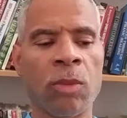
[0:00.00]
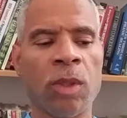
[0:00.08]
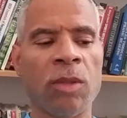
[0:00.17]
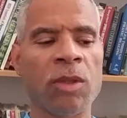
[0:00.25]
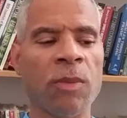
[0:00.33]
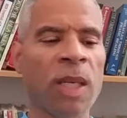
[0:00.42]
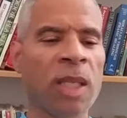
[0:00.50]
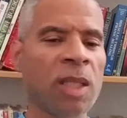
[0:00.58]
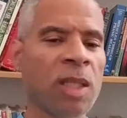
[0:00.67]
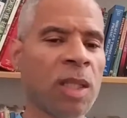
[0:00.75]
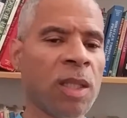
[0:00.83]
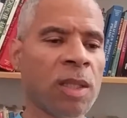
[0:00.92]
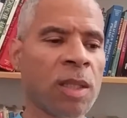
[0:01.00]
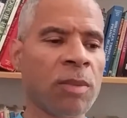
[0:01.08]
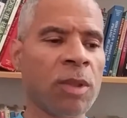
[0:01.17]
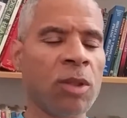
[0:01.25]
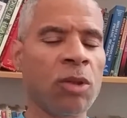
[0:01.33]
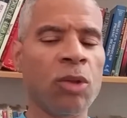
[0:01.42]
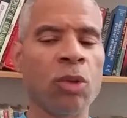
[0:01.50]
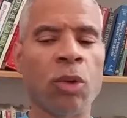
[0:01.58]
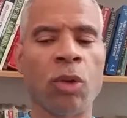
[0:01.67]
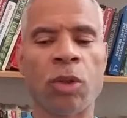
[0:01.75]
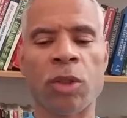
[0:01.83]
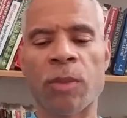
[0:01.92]
if somebody says something to you
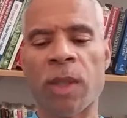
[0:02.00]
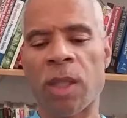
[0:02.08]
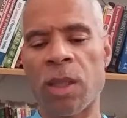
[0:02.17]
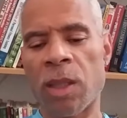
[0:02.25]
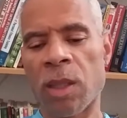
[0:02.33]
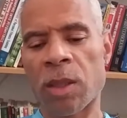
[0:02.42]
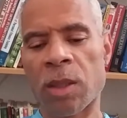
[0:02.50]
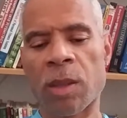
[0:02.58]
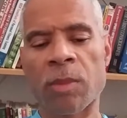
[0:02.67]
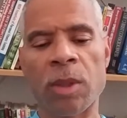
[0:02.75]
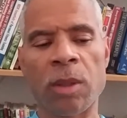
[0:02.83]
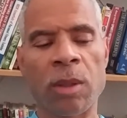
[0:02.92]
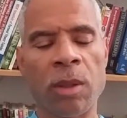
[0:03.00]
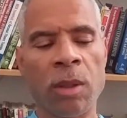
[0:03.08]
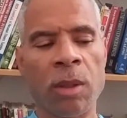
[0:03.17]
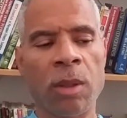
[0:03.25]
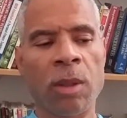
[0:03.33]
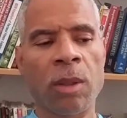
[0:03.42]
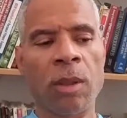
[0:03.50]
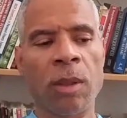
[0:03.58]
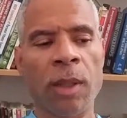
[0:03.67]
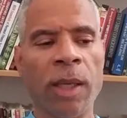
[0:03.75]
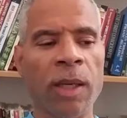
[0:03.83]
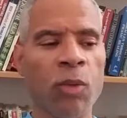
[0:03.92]
or somebody does something,
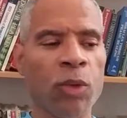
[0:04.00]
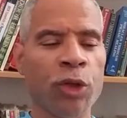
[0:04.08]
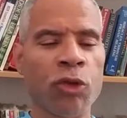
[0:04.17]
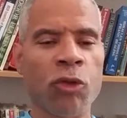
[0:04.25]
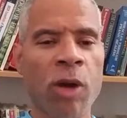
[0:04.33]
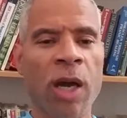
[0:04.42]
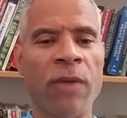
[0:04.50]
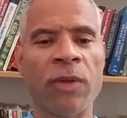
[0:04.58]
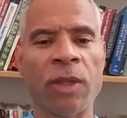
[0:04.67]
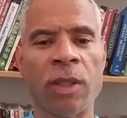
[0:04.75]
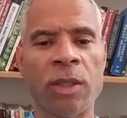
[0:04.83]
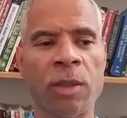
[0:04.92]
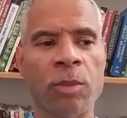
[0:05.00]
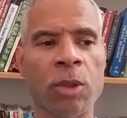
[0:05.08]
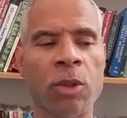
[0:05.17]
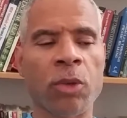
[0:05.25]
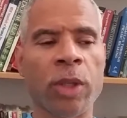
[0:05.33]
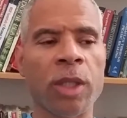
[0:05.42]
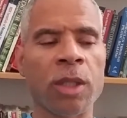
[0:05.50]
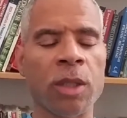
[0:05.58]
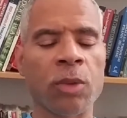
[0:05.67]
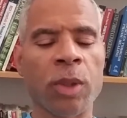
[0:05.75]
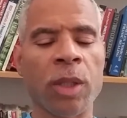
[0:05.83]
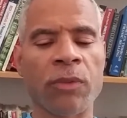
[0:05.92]
like when you're driving, does something crazy
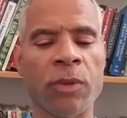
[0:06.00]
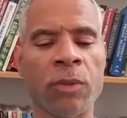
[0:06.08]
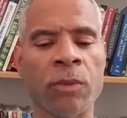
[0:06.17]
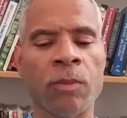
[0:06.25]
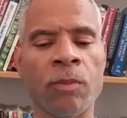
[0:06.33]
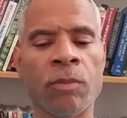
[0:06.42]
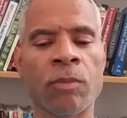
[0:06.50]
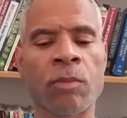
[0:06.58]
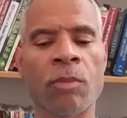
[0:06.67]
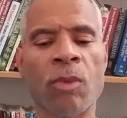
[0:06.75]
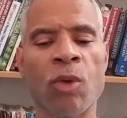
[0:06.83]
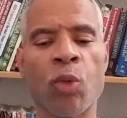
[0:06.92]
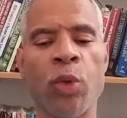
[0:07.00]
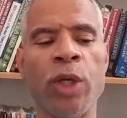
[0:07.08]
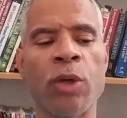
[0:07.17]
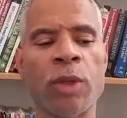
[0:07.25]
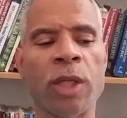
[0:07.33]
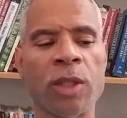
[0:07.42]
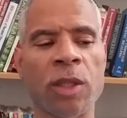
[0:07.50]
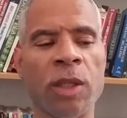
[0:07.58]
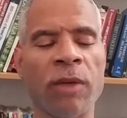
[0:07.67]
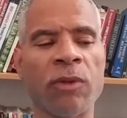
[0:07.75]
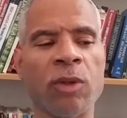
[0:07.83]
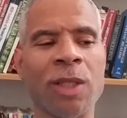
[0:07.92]
or whatever, we don't necessarily
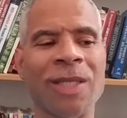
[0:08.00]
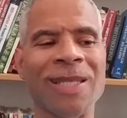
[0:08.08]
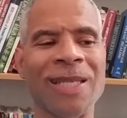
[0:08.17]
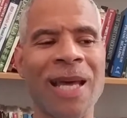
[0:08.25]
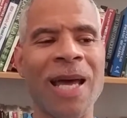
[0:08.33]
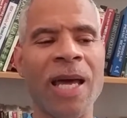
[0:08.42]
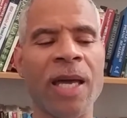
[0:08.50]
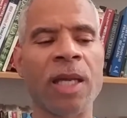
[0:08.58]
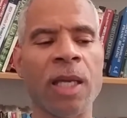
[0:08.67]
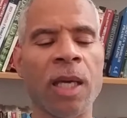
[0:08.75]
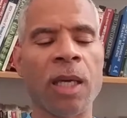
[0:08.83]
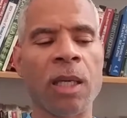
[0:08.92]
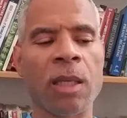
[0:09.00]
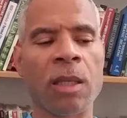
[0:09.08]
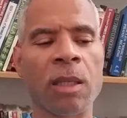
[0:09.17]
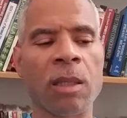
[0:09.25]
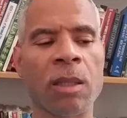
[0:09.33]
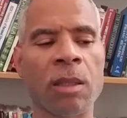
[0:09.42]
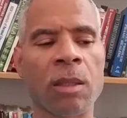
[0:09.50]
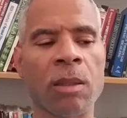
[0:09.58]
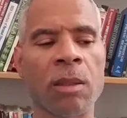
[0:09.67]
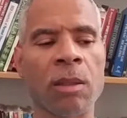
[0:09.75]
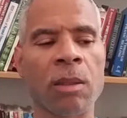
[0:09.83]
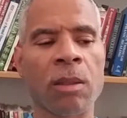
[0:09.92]
have to assign a
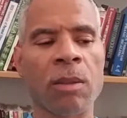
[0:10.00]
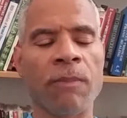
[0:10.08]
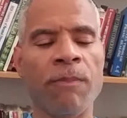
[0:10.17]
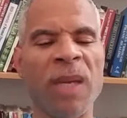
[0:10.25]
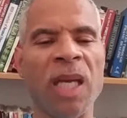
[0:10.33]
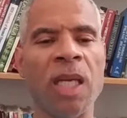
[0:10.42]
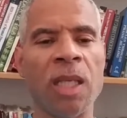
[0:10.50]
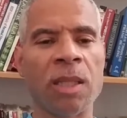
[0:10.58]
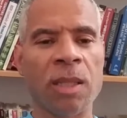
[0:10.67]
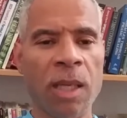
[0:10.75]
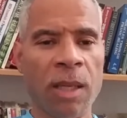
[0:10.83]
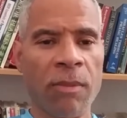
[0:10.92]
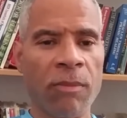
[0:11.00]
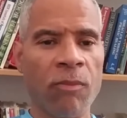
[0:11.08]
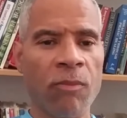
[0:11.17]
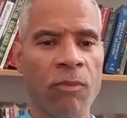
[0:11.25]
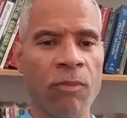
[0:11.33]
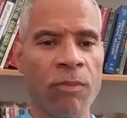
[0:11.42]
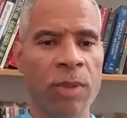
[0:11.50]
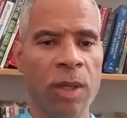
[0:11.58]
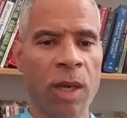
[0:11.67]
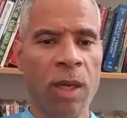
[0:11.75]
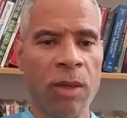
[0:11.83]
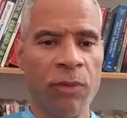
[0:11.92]
meaning to that
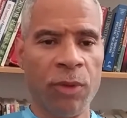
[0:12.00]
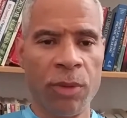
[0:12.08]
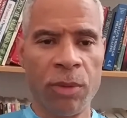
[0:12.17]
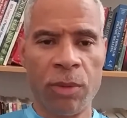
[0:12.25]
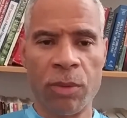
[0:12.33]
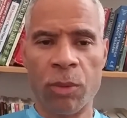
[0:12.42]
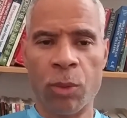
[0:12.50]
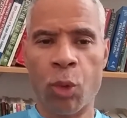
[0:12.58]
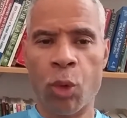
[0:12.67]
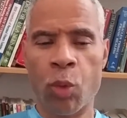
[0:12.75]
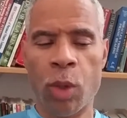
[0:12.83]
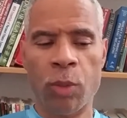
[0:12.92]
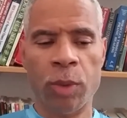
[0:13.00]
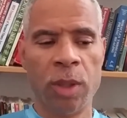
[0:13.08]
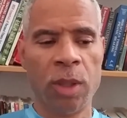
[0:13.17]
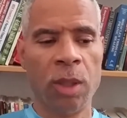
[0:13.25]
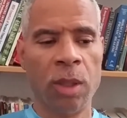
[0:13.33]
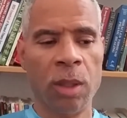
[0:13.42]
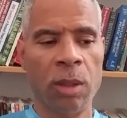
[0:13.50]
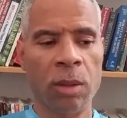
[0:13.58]
behavior or what was said.